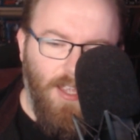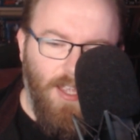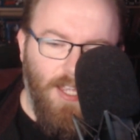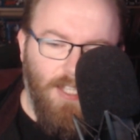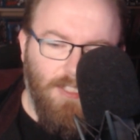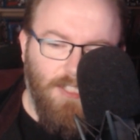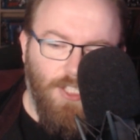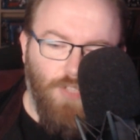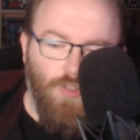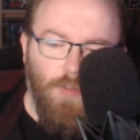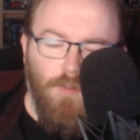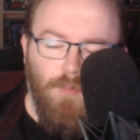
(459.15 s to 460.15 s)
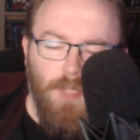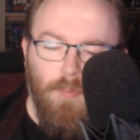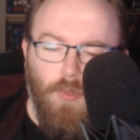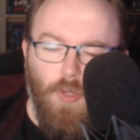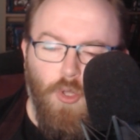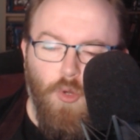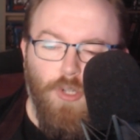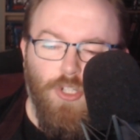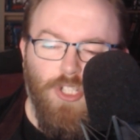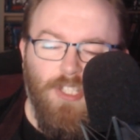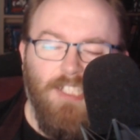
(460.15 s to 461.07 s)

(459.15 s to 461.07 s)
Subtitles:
is this group of people who are just